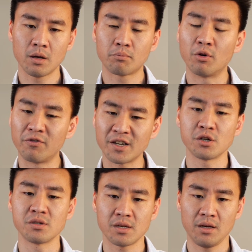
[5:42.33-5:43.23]

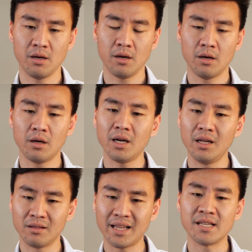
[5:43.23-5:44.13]
Proficiency
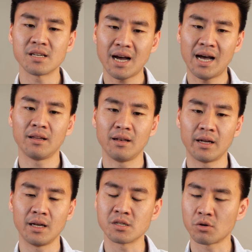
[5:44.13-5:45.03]
in data
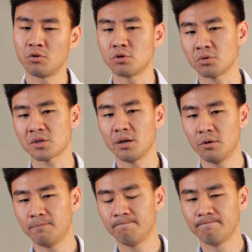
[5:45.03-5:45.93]
handling is a crucial skill.